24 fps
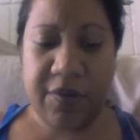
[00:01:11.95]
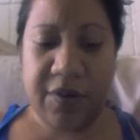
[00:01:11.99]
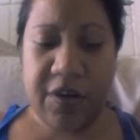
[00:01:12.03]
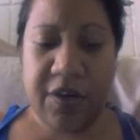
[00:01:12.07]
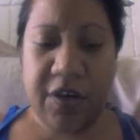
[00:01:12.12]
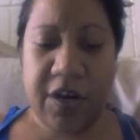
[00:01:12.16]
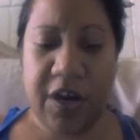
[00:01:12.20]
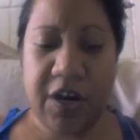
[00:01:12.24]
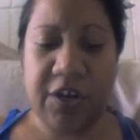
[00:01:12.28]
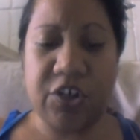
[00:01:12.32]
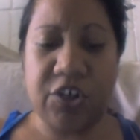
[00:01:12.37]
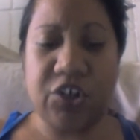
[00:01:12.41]

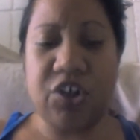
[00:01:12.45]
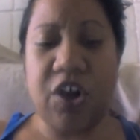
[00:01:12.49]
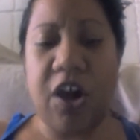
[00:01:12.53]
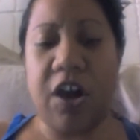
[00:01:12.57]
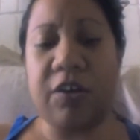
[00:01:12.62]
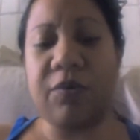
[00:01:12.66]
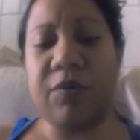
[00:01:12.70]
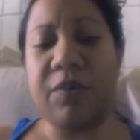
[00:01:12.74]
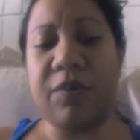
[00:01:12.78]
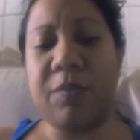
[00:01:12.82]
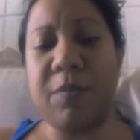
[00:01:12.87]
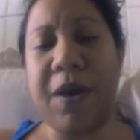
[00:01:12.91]
kind of
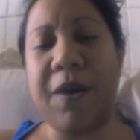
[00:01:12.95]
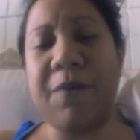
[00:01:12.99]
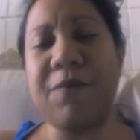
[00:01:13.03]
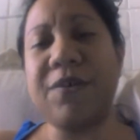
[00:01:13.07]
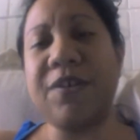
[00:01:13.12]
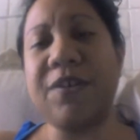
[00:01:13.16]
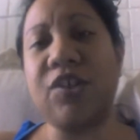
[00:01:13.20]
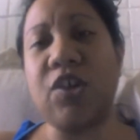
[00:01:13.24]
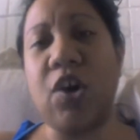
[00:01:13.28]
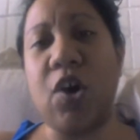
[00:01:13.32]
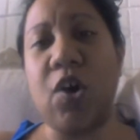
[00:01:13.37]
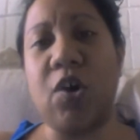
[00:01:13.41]
shocked with my
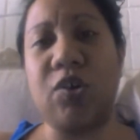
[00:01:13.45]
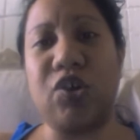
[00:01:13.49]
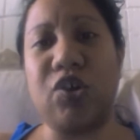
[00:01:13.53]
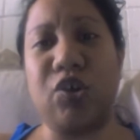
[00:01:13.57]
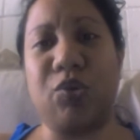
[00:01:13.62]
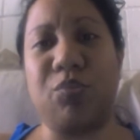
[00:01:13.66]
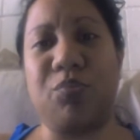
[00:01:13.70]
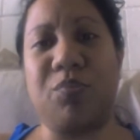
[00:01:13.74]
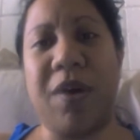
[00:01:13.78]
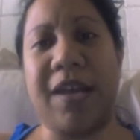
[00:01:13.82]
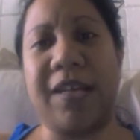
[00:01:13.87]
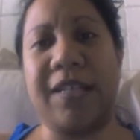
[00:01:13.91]

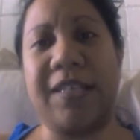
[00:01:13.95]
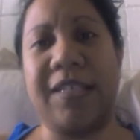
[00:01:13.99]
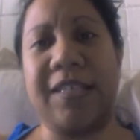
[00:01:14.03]
results, but